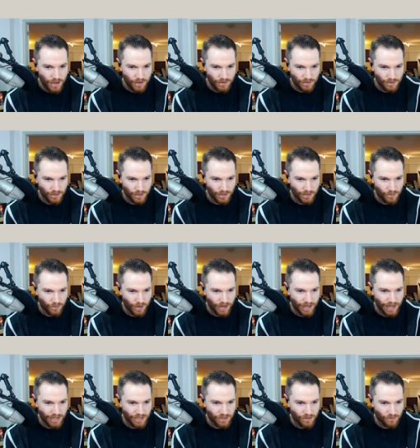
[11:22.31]
So let's, when it
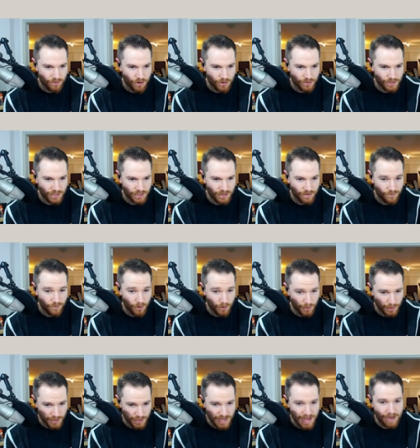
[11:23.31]
gets to row 64,
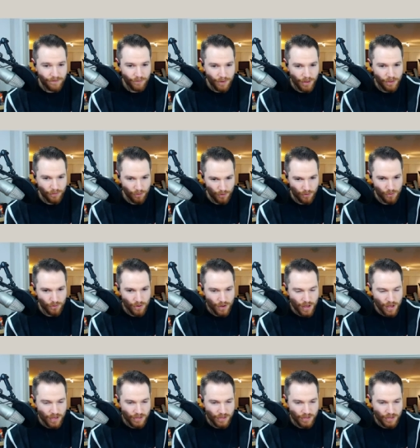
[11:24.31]
which is halfway through,